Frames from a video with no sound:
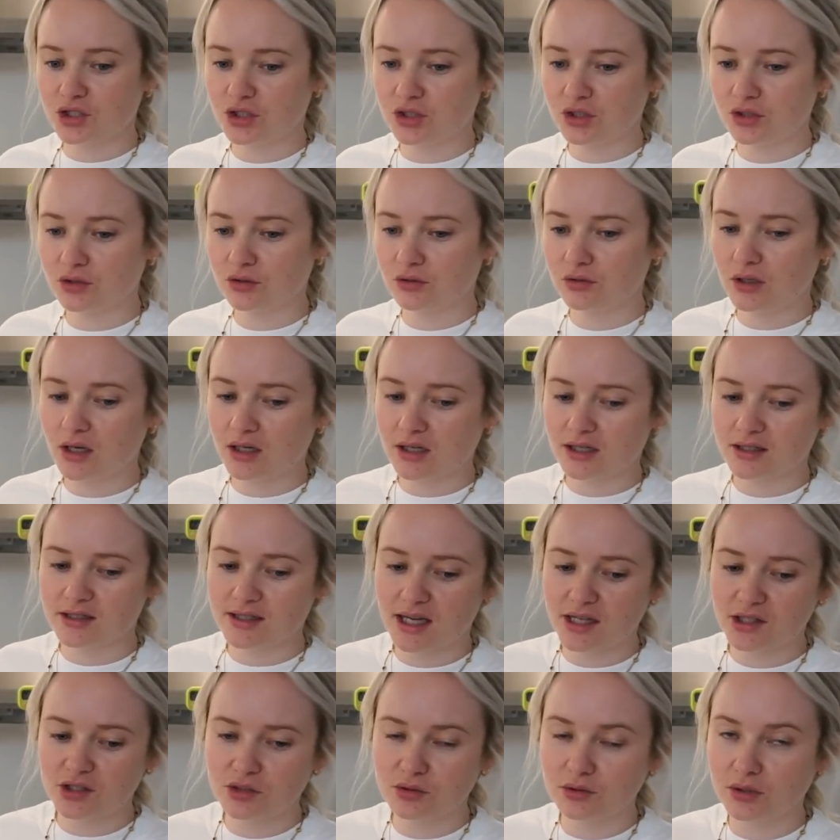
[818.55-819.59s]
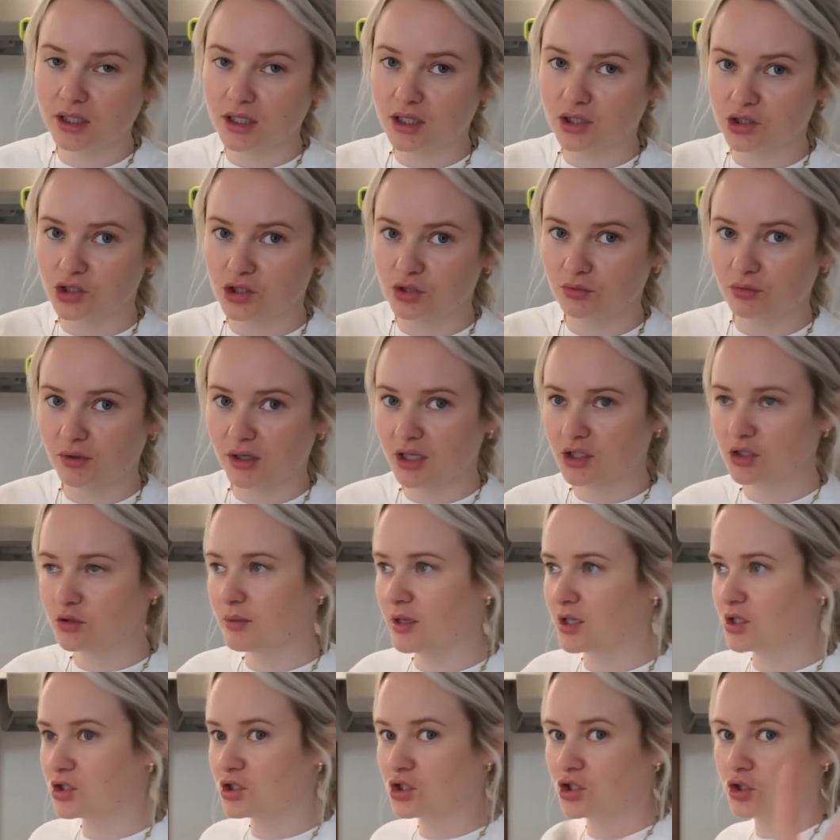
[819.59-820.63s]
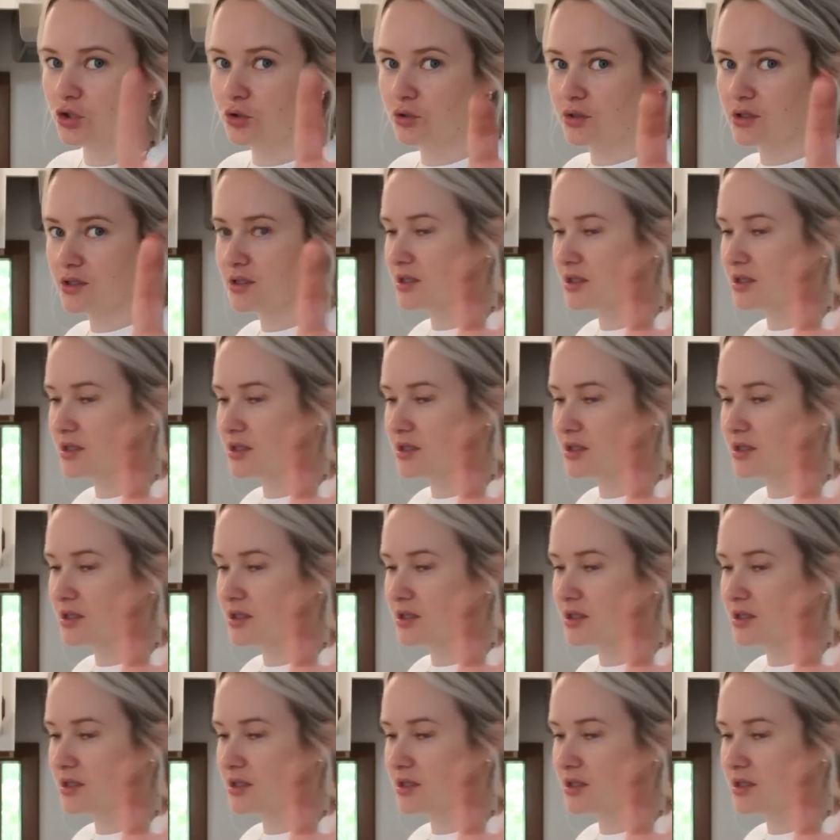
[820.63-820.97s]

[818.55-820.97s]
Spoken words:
do, cause I do like when I do my tuna